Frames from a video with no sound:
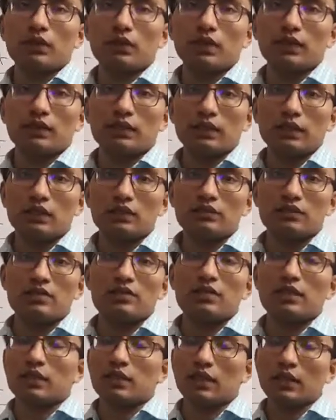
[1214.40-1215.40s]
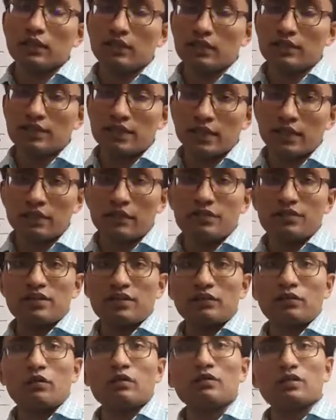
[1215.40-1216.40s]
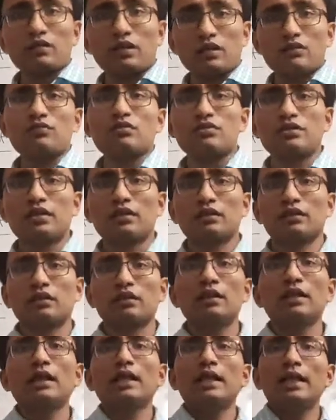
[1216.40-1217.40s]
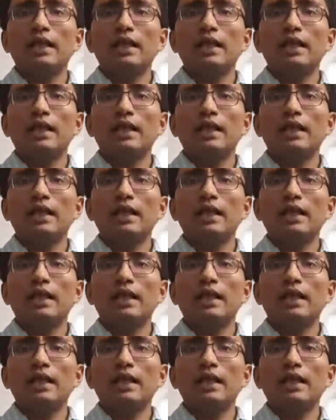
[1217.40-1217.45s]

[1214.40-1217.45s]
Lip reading: agriculture, in the secondary sector and the tertiary sector,